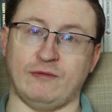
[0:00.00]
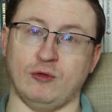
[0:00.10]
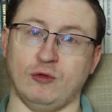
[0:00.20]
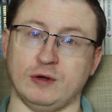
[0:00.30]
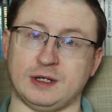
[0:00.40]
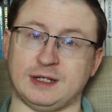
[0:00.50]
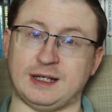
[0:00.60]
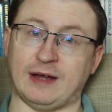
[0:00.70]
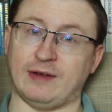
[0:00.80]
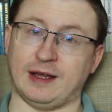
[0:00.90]
Ford
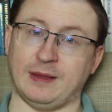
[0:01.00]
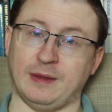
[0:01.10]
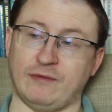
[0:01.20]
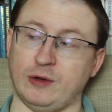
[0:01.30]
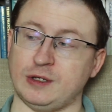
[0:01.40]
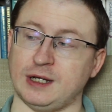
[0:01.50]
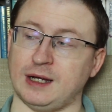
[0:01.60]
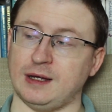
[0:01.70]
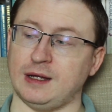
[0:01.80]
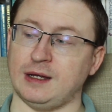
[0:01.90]
together in the future,